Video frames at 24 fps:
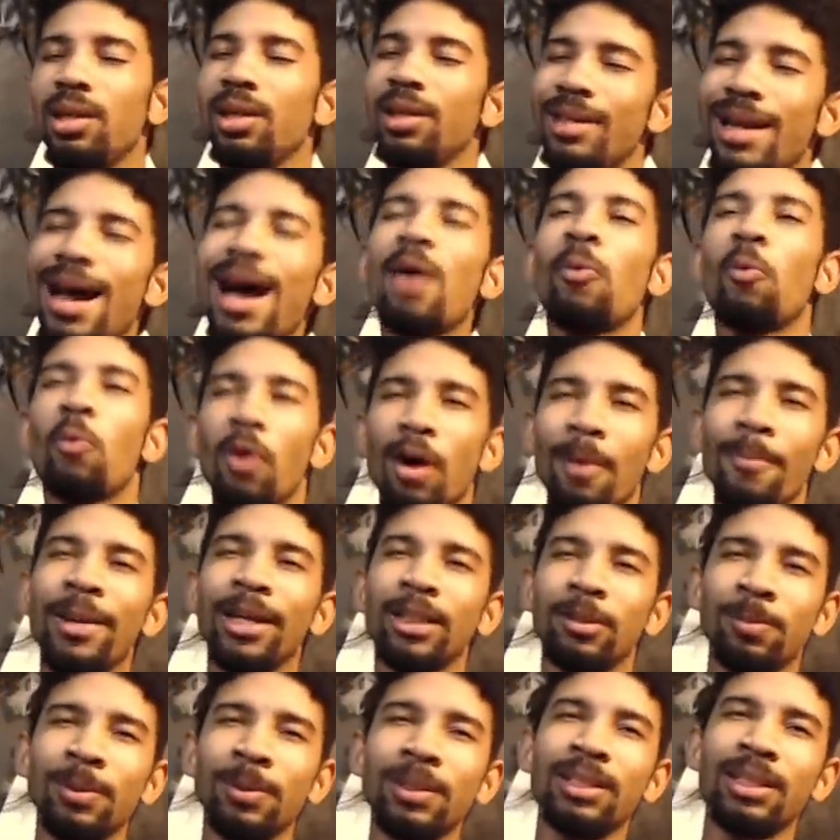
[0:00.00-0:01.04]
not what
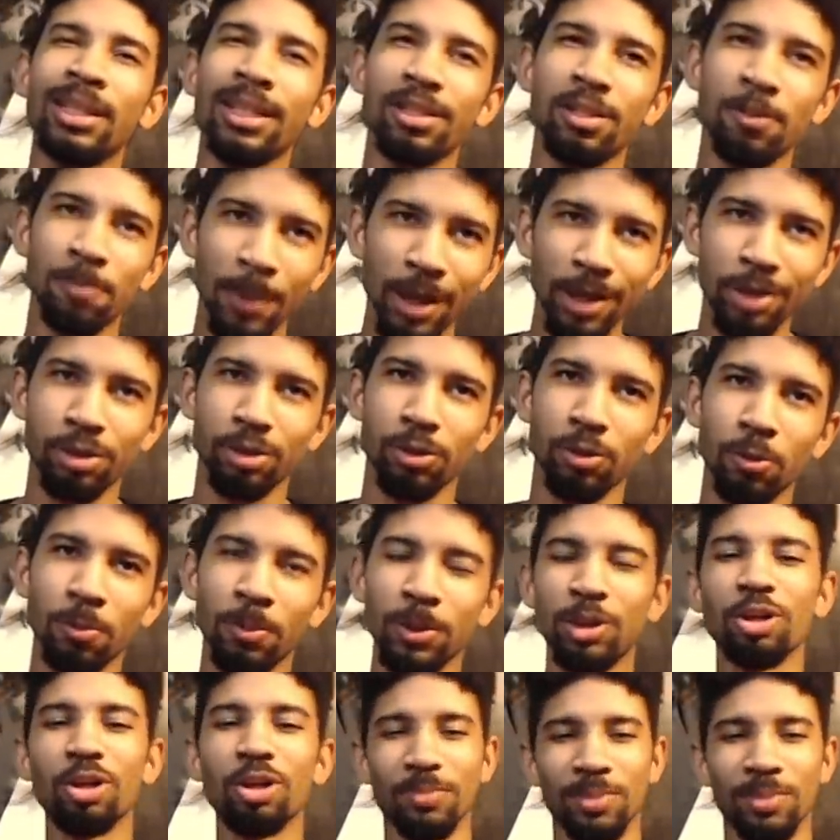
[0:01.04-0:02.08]
makes BTS special, but
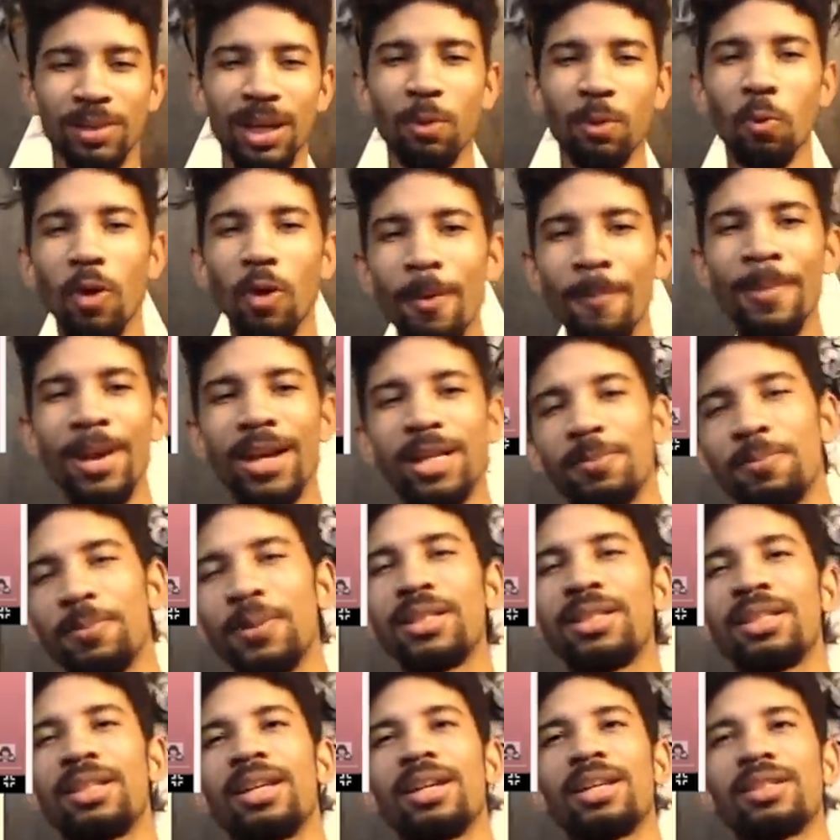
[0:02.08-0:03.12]
you know what I'm saying. What makes
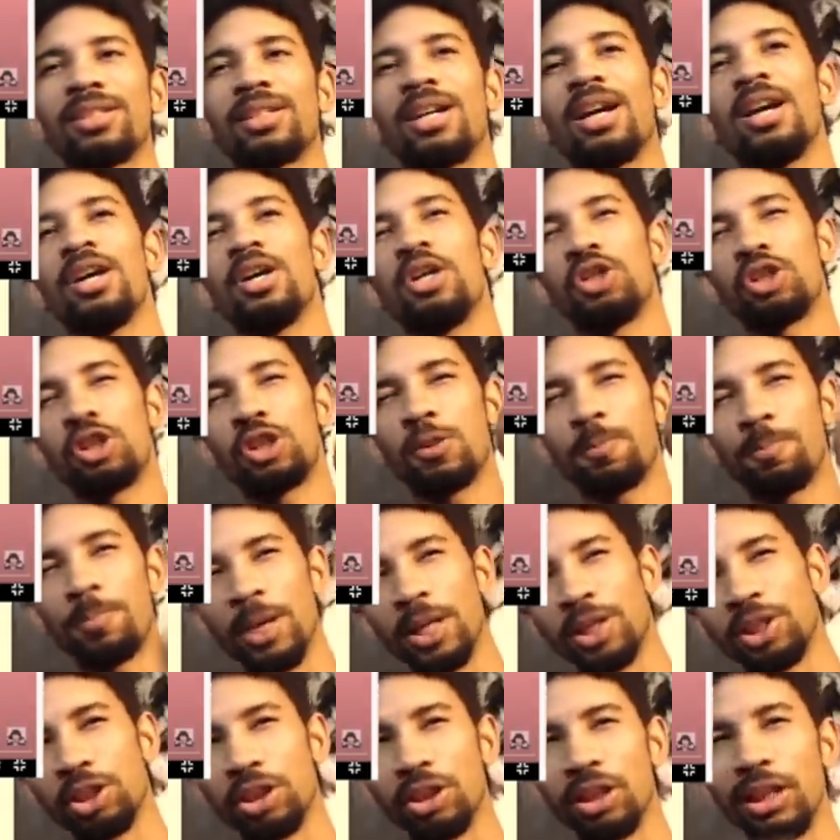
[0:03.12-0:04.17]
BTS
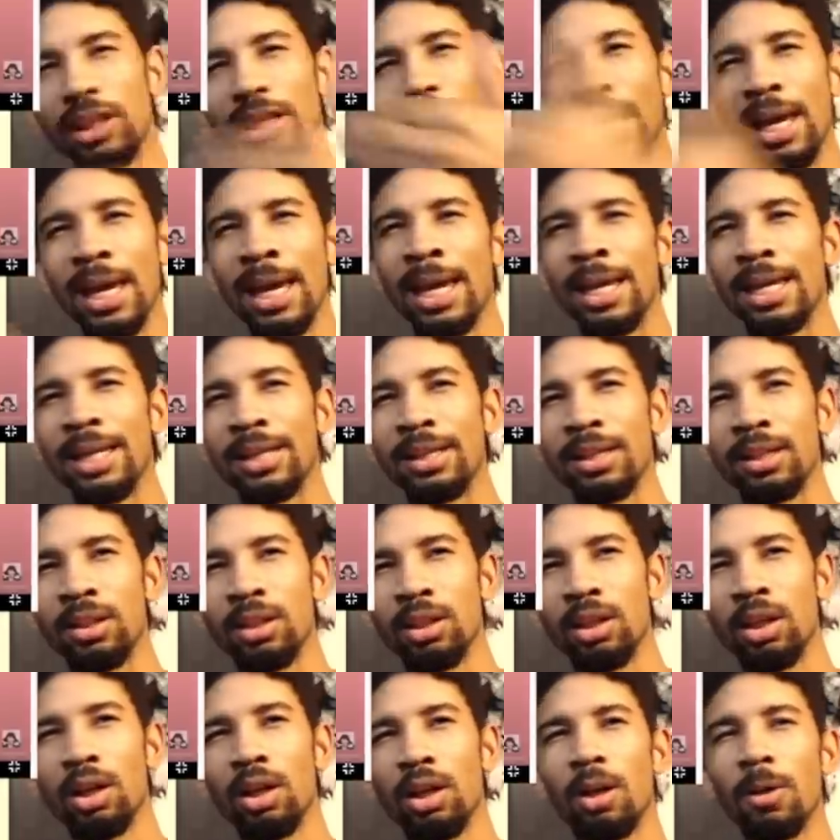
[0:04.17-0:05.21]
specially hated
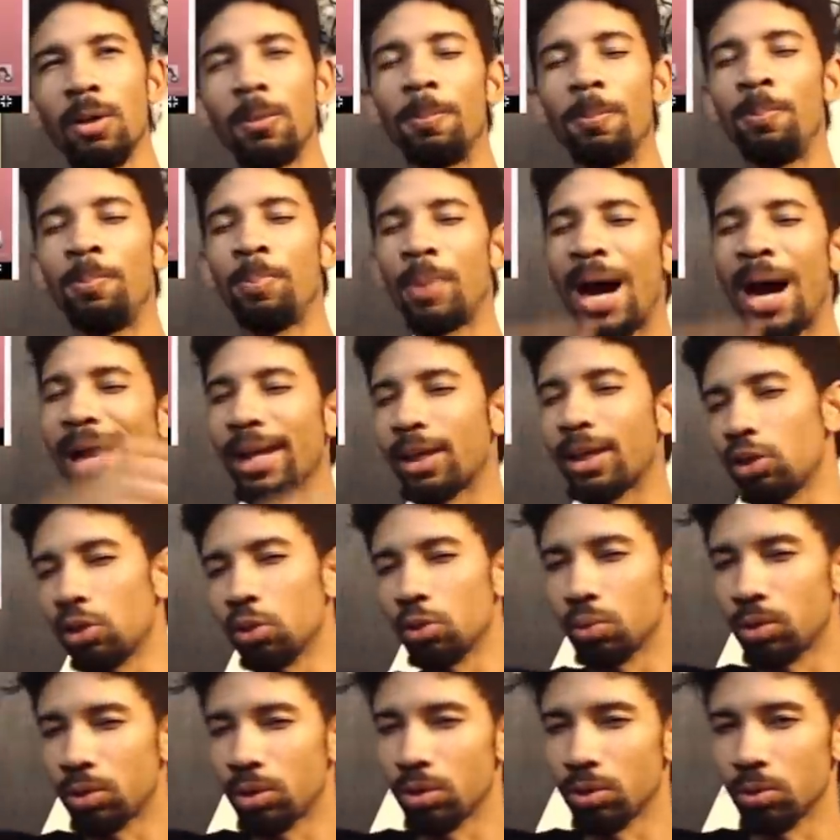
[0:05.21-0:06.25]
by
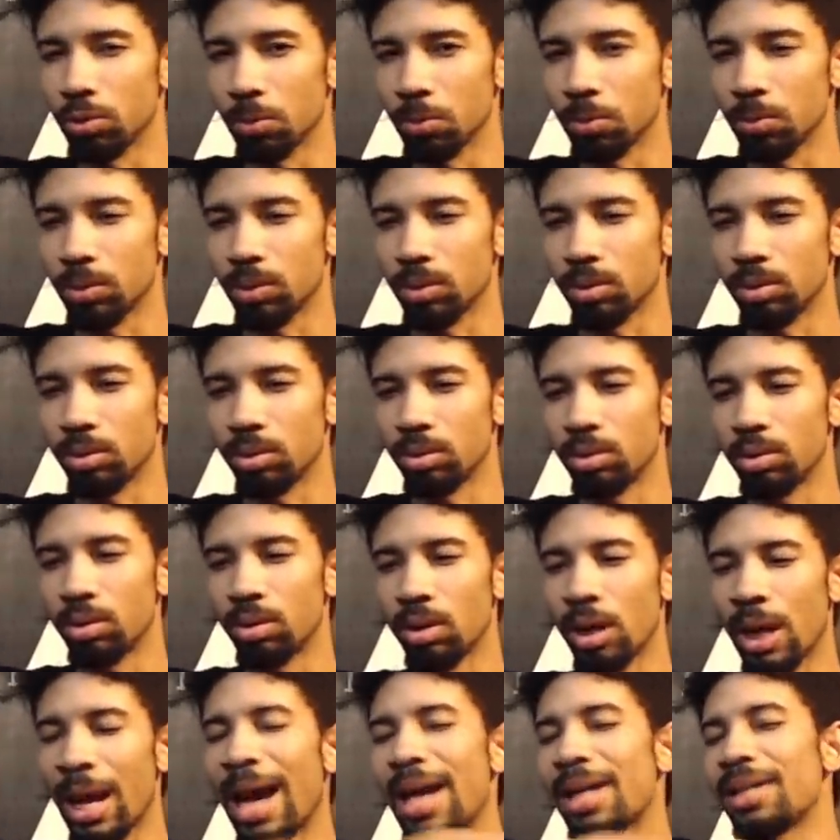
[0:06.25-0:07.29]
YouTube?
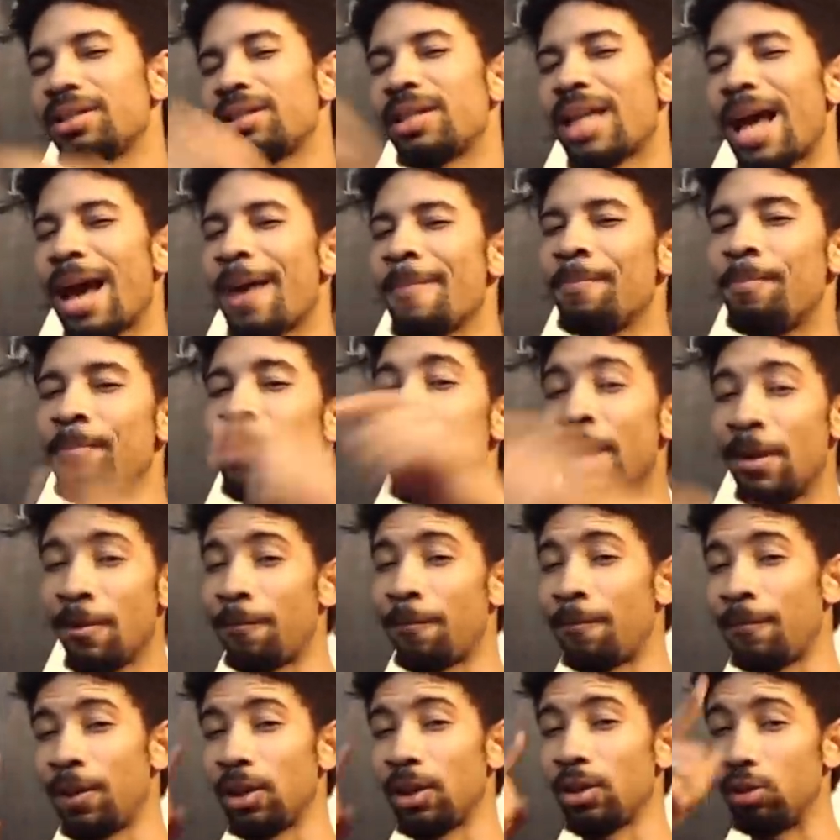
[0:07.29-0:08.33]
How does that
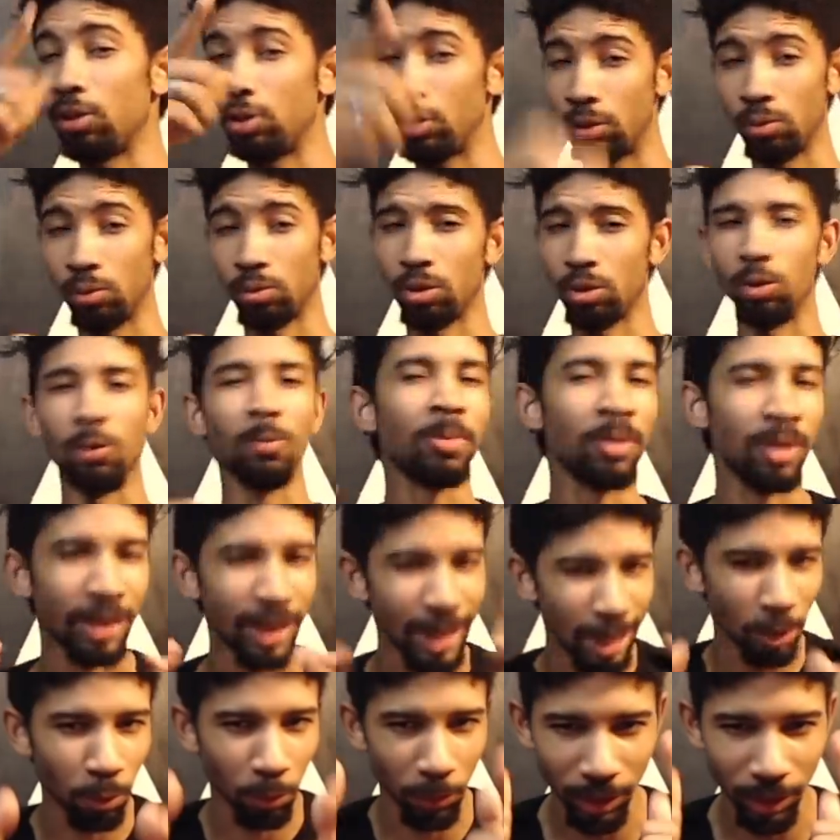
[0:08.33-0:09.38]
benefit YouTube?
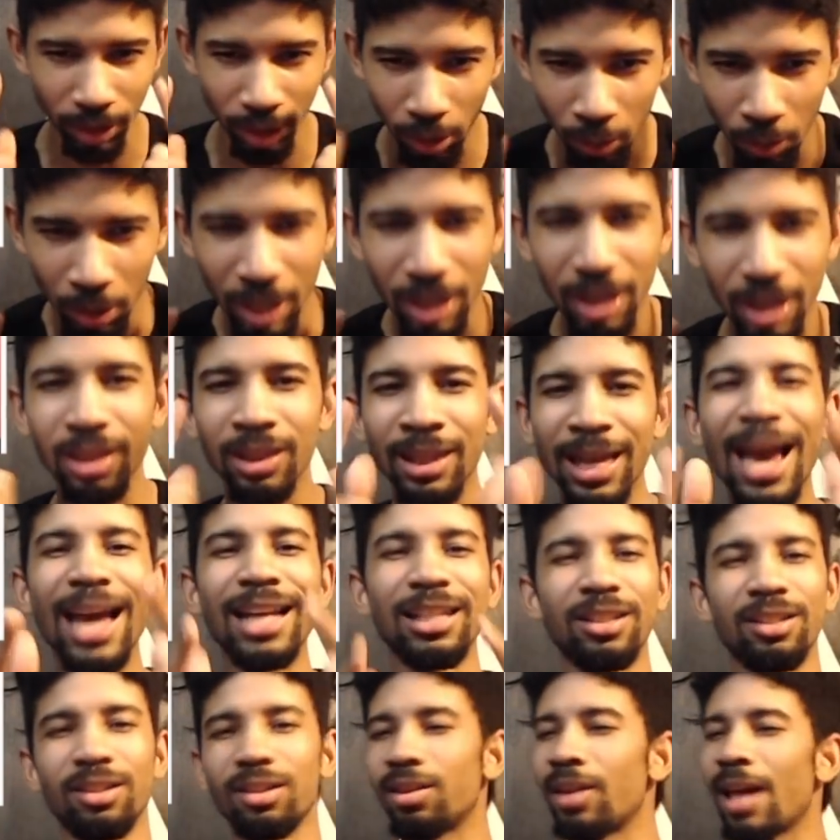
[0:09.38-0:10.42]
There we go.
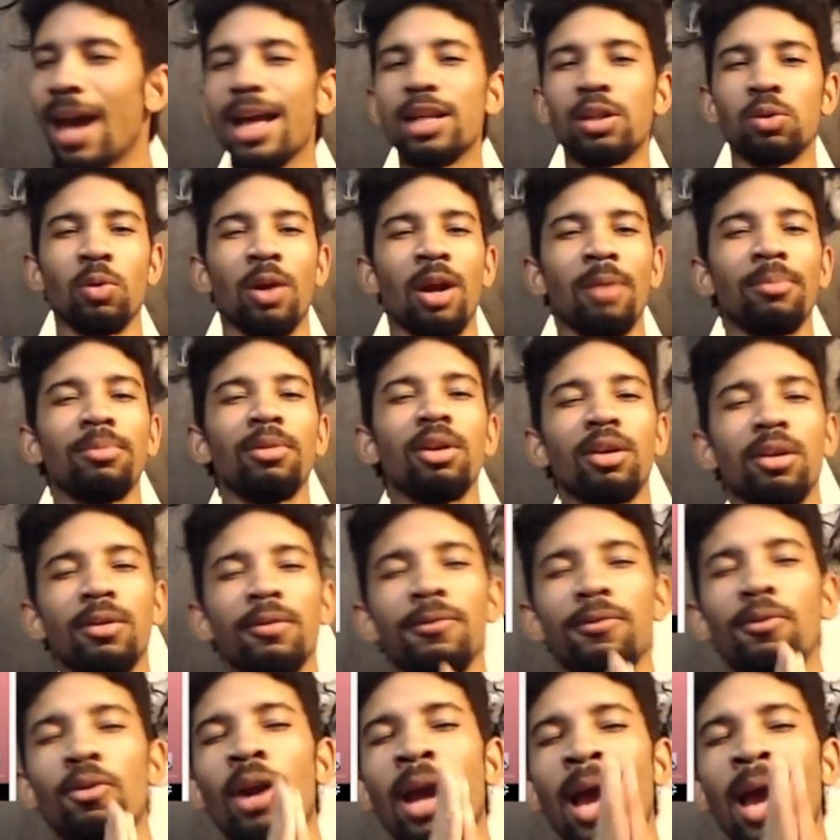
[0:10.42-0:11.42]
That's that's what I'm looking for.